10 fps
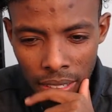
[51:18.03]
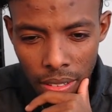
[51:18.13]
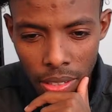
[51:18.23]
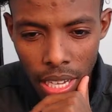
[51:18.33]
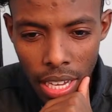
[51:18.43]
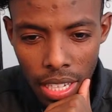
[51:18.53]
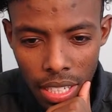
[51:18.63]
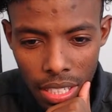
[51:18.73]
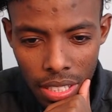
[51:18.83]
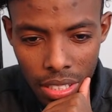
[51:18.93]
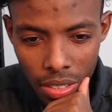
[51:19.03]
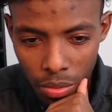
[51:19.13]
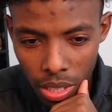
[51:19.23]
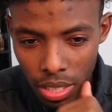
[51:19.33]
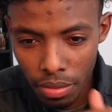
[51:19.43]
Okay, because we
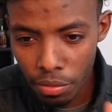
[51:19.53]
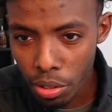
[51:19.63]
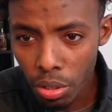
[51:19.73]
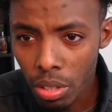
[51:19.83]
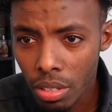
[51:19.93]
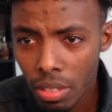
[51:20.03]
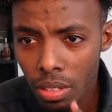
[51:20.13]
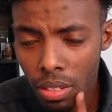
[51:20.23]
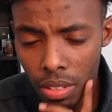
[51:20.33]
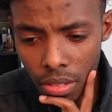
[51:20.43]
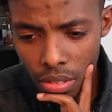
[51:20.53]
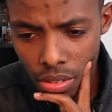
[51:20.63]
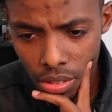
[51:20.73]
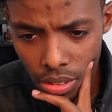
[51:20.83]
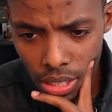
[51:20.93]
need some fuel.
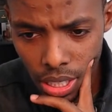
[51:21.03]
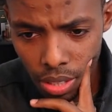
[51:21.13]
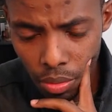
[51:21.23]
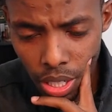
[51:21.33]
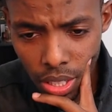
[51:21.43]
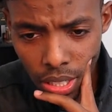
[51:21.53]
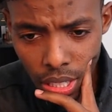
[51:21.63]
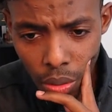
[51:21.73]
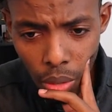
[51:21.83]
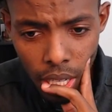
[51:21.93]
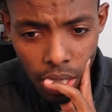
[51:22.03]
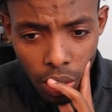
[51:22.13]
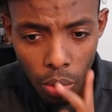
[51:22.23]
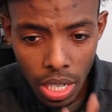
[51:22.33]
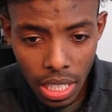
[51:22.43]
We need to see
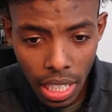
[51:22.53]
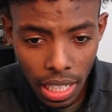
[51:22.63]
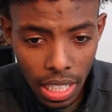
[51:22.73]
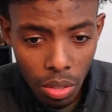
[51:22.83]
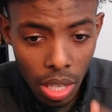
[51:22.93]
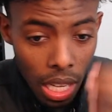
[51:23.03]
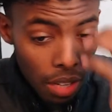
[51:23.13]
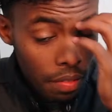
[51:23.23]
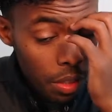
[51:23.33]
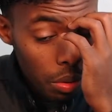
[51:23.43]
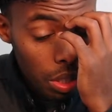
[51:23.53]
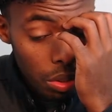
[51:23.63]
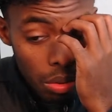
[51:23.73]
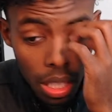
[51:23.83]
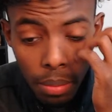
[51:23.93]
where's light gonna run out of fuel. This
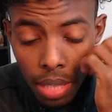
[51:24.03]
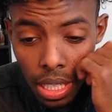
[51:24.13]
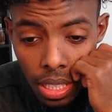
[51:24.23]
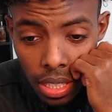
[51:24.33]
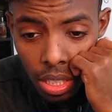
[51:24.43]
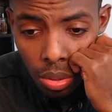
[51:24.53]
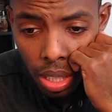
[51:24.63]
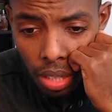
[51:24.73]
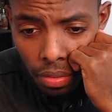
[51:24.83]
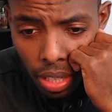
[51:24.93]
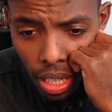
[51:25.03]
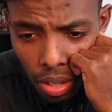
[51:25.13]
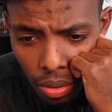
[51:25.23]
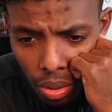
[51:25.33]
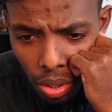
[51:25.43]
run up. That's essentially we gotta figure it
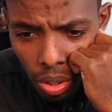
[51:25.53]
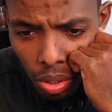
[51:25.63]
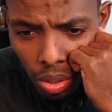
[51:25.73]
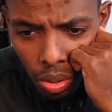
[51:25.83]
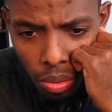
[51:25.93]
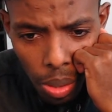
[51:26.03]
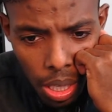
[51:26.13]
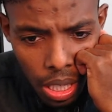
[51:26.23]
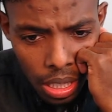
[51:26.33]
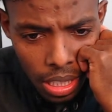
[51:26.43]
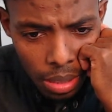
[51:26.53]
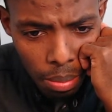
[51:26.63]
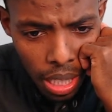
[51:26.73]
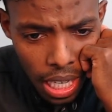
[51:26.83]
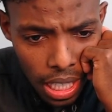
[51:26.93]
out. Where is this
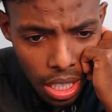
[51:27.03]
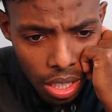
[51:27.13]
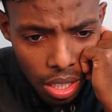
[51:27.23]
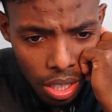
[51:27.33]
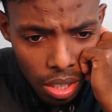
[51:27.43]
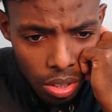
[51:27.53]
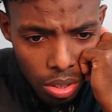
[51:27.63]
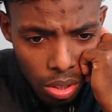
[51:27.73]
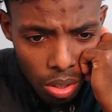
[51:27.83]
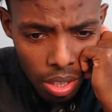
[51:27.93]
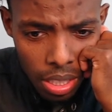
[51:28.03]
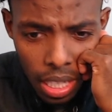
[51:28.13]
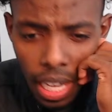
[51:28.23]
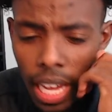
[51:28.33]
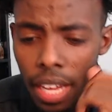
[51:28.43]
plane gonna start to say,
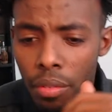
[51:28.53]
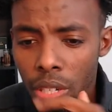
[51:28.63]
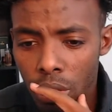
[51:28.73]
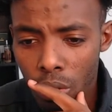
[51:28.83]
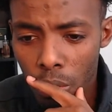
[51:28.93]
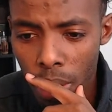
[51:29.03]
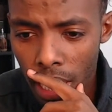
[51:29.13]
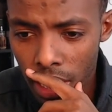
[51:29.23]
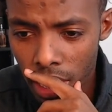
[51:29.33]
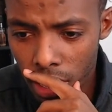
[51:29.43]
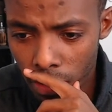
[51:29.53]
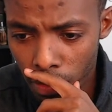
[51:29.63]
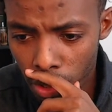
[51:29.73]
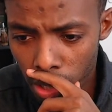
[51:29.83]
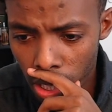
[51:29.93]
hey, we need to go back to get some
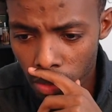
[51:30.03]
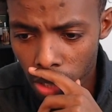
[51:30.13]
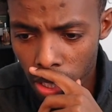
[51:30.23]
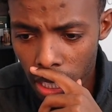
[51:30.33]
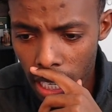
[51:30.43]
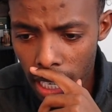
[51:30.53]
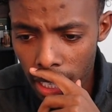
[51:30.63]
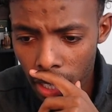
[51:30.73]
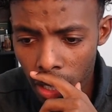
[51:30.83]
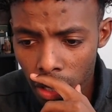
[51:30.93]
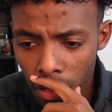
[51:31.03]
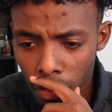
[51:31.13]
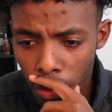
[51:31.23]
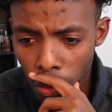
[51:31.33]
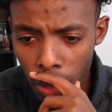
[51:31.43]
fuel here. We need to land here
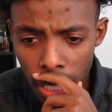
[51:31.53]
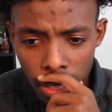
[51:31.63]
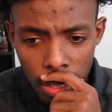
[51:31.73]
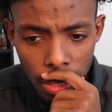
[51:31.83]
for a rest.